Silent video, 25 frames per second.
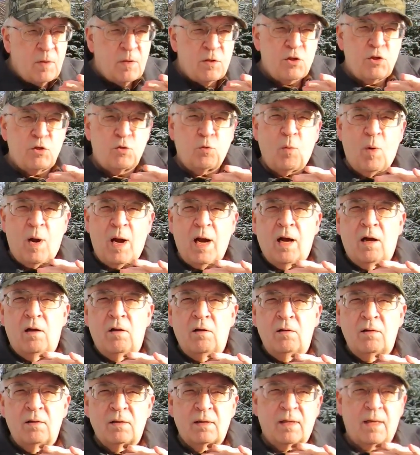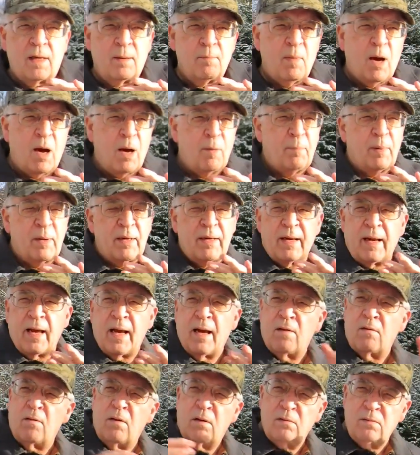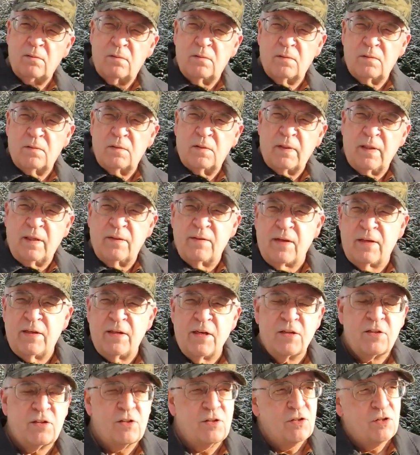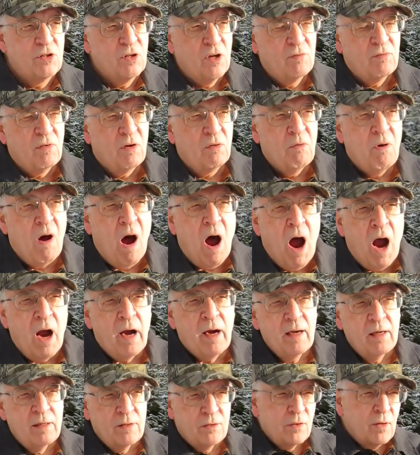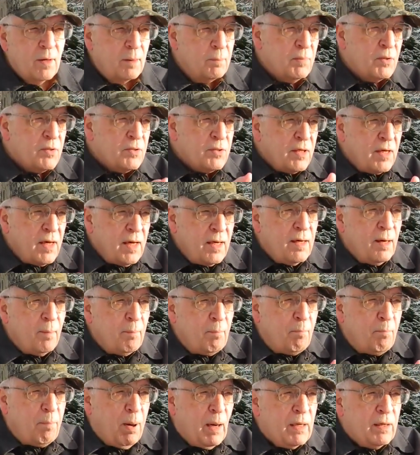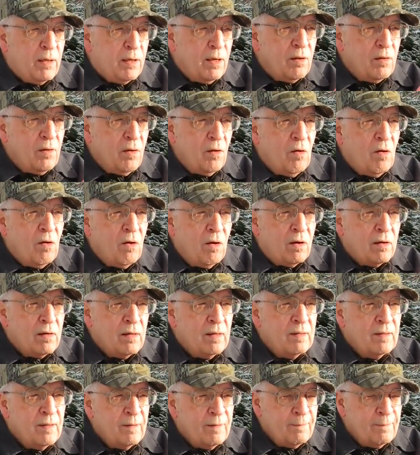swell come up and down in the distance off a rock. So I'm just kind of putting along.